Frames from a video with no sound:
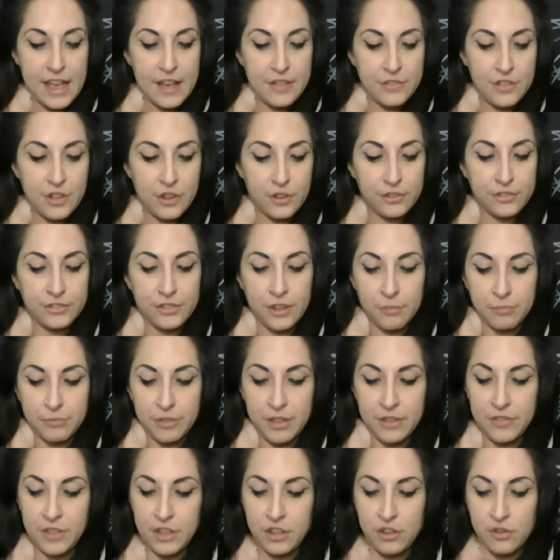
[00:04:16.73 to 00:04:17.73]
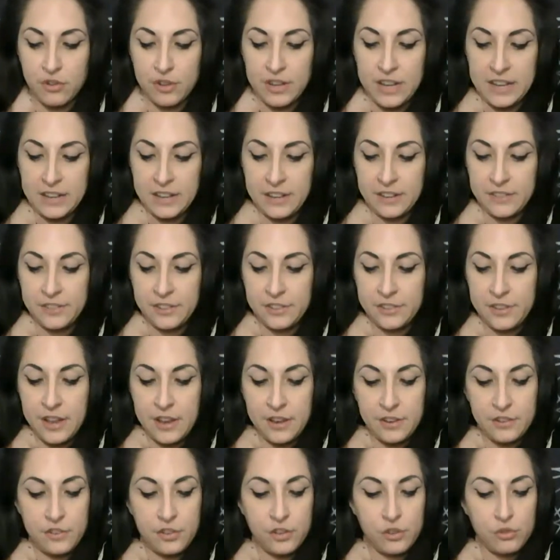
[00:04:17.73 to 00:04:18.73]
There's something that you're needing to,
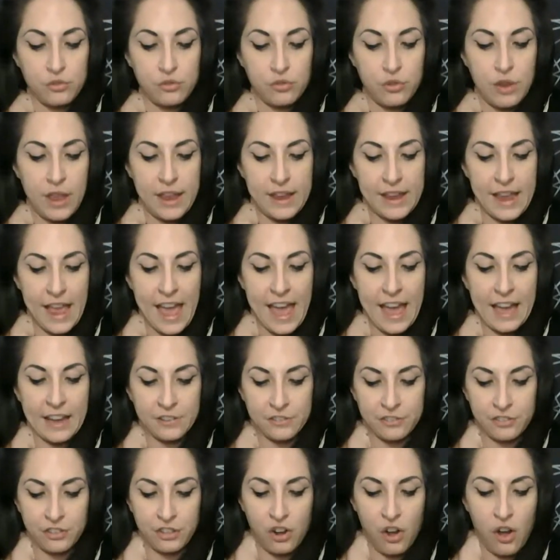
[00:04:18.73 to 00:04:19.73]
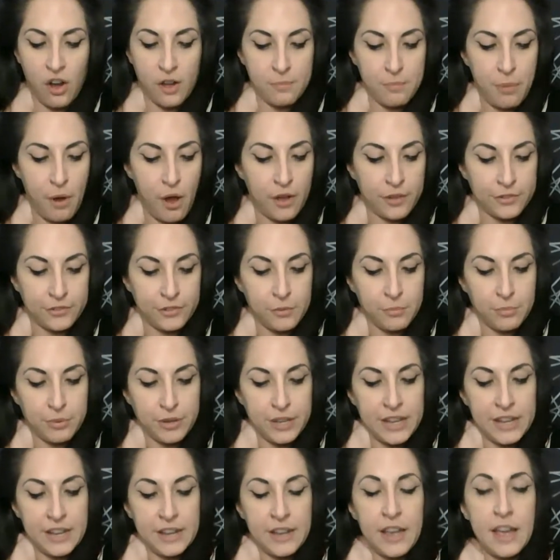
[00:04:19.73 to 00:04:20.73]
to take action on
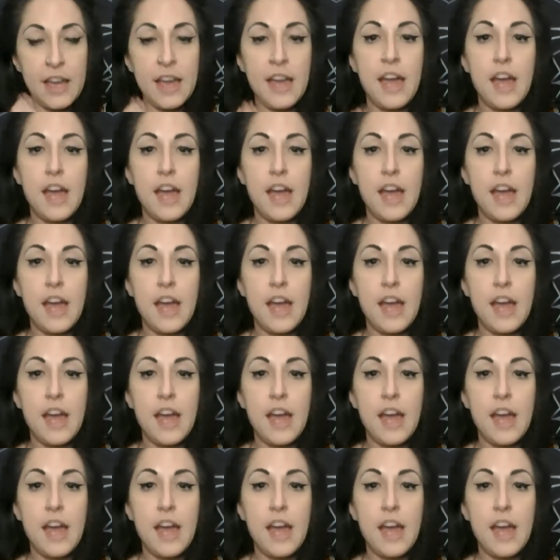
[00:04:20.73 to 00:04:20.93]
possibly,